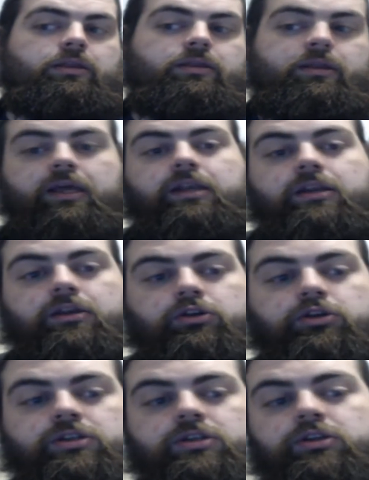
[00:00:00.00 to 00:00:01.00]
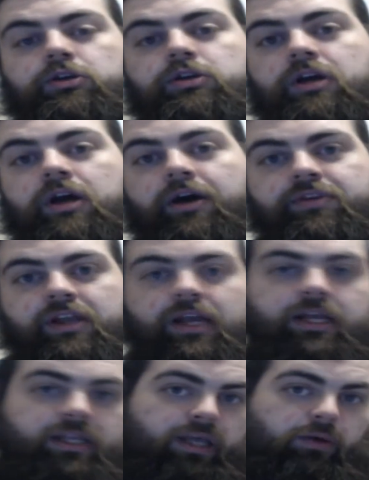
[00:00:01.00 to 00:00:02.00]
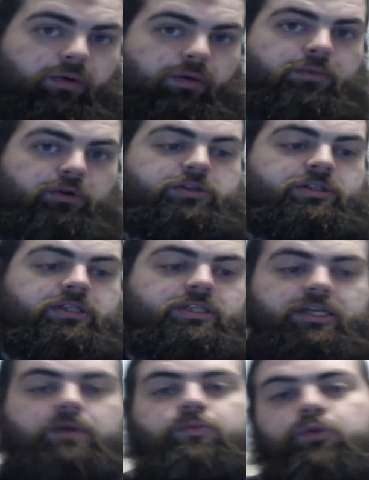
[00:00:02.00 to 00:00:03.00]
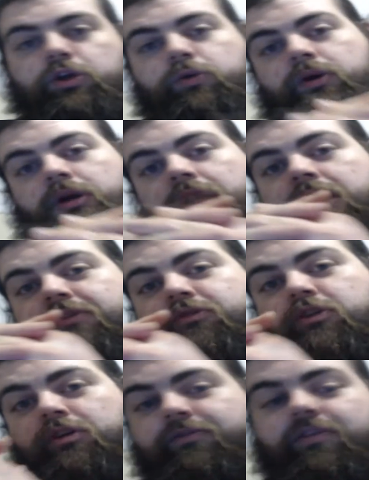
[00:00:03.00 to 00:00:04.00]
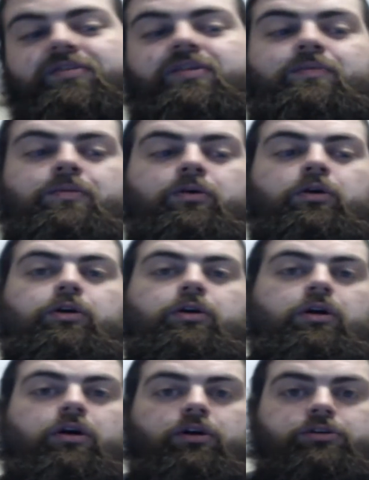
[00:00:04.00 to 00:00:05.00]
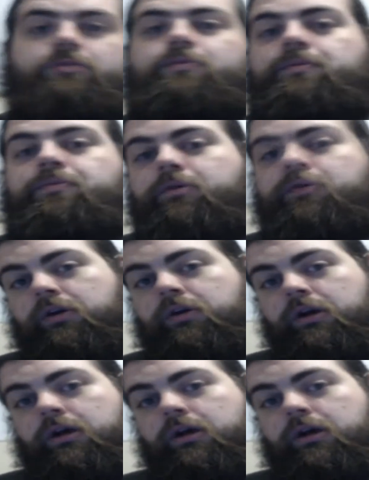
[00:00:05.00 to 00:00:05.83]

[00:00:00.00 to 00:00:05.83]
then you have to connect to that one person the same way you connect if you had 50 people or 100 people, or